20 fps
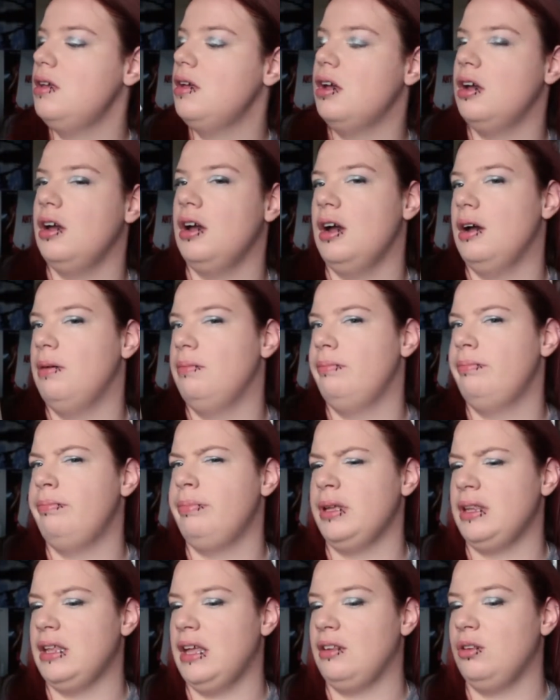
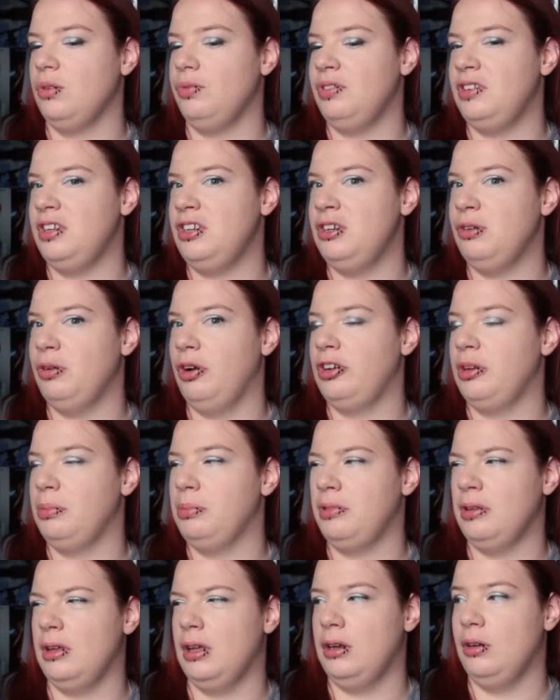But that's obviously two
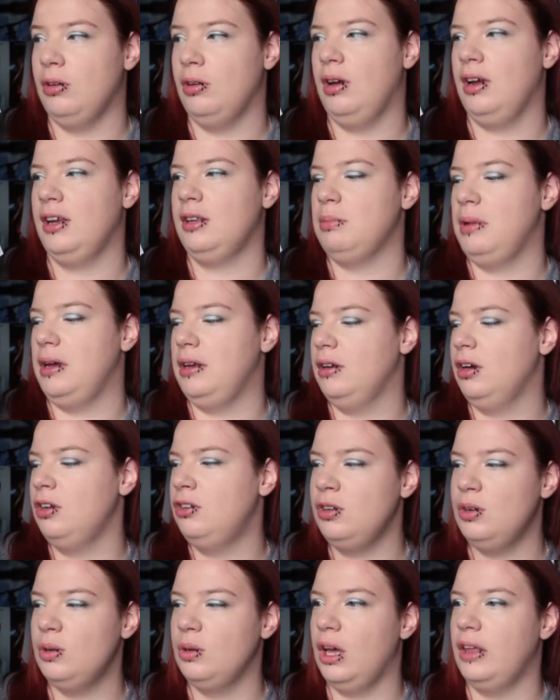items that are not X-Men. I
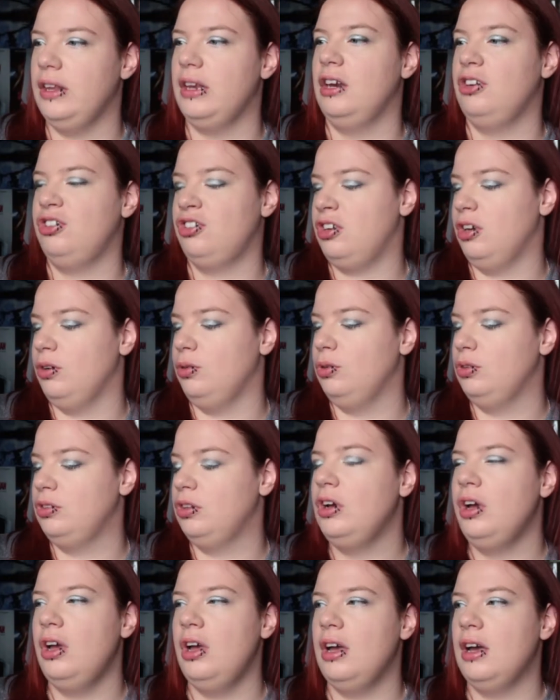do like the Ninja Turtles.
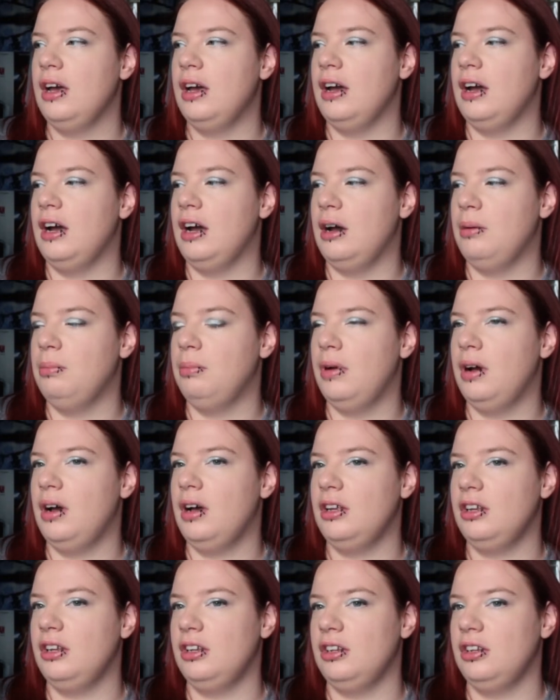I
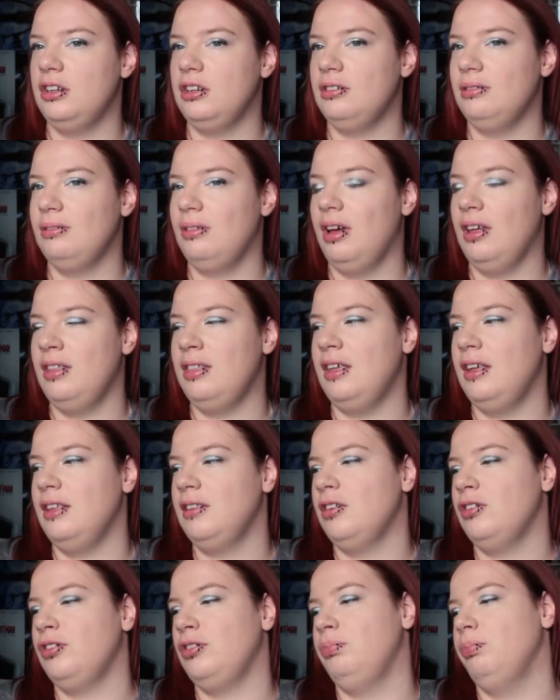think
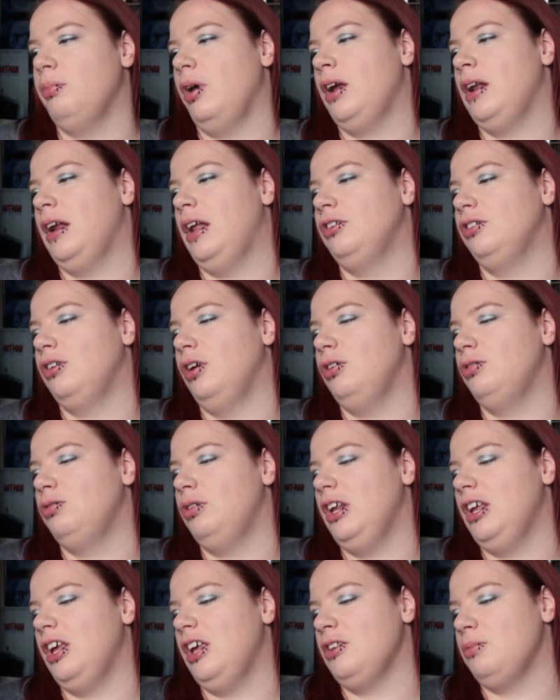that Michelangelo's
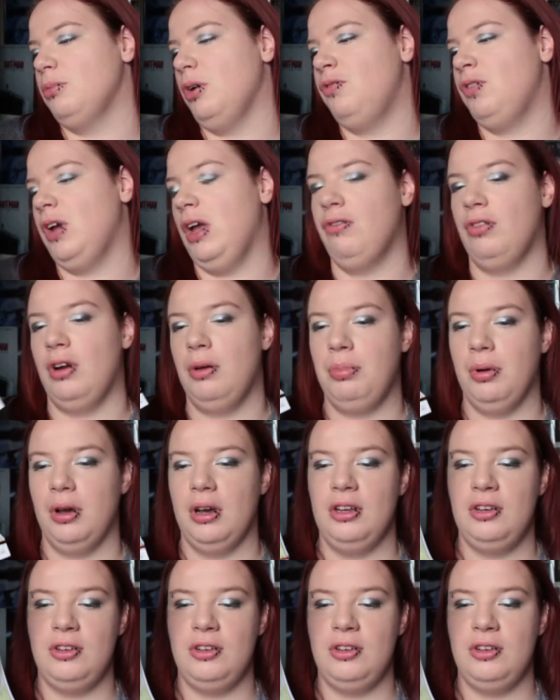really is my favourite, but I